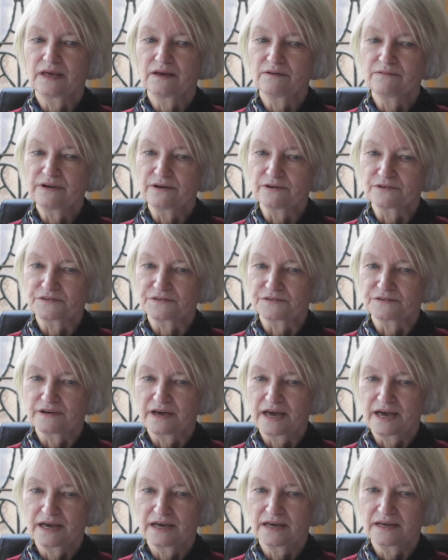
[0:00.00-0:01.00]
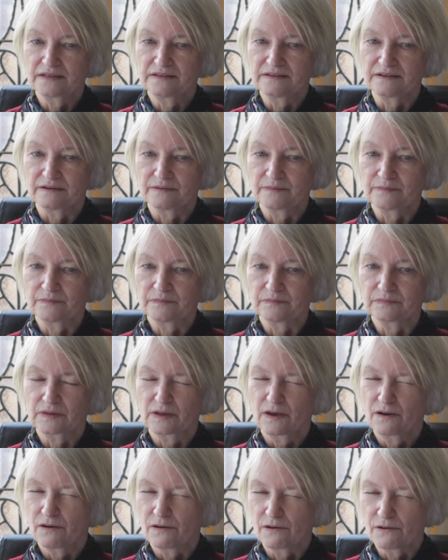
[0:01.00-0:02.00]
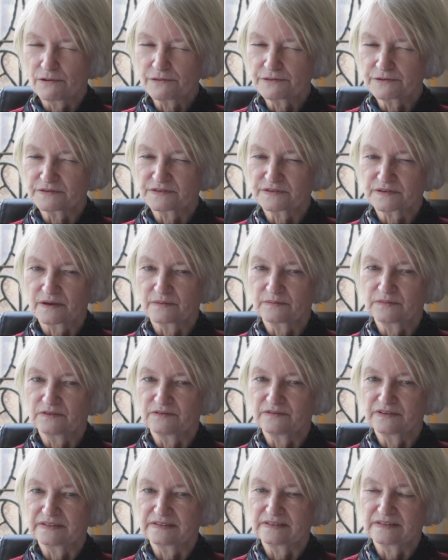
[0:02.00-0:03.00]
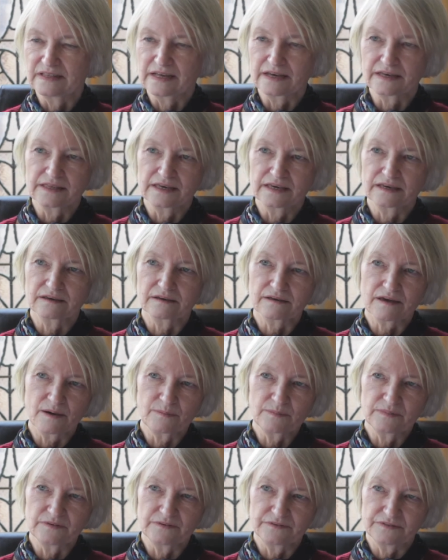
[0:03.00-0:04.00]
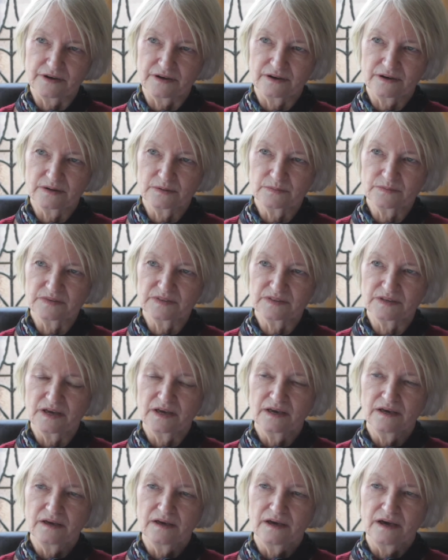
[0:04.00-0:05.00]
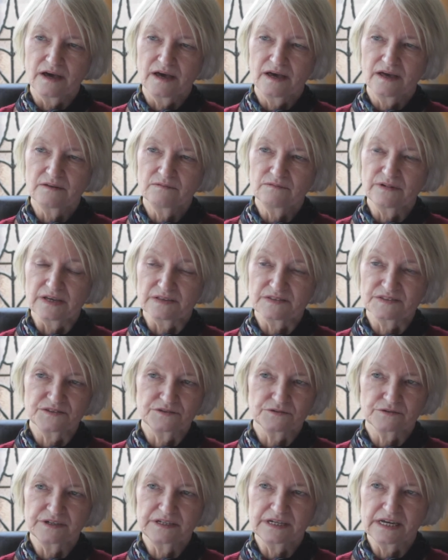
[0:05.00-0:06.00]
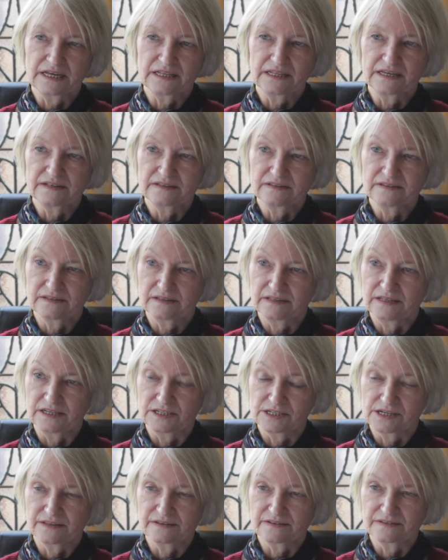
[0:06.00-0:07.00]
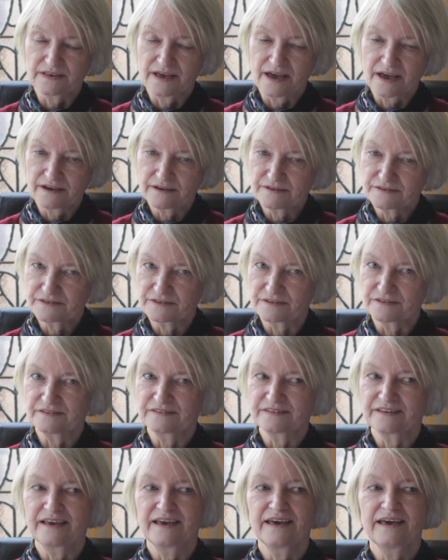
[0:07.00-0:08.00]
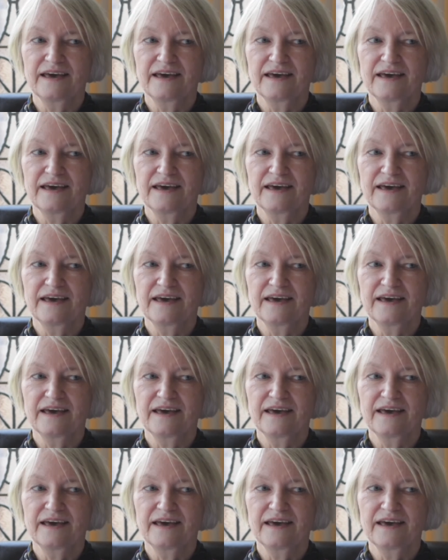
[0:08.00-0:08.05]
We also had authors come to visit, I think, a couple of times, and we had storytellings in each other's houses.